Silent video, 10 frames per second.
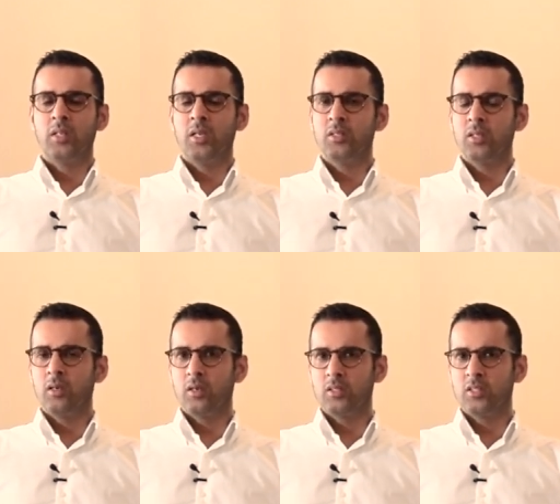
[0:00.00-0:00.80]
There is
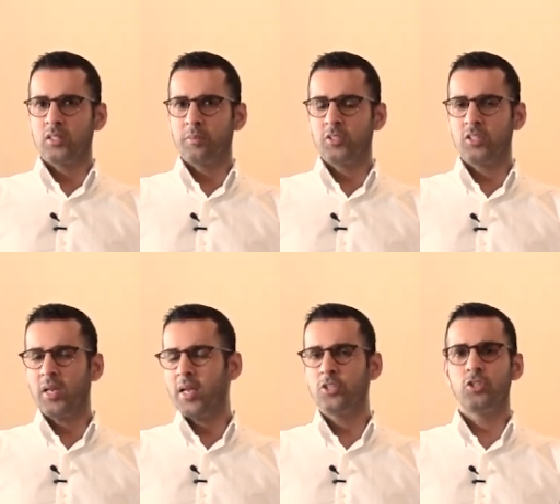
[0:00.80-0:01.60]
a
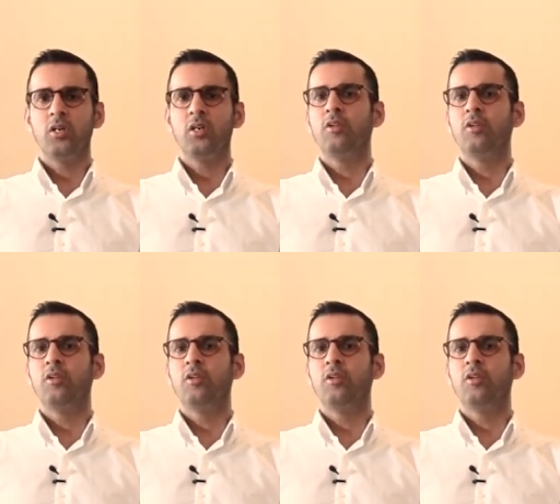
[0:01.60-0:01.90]
substantial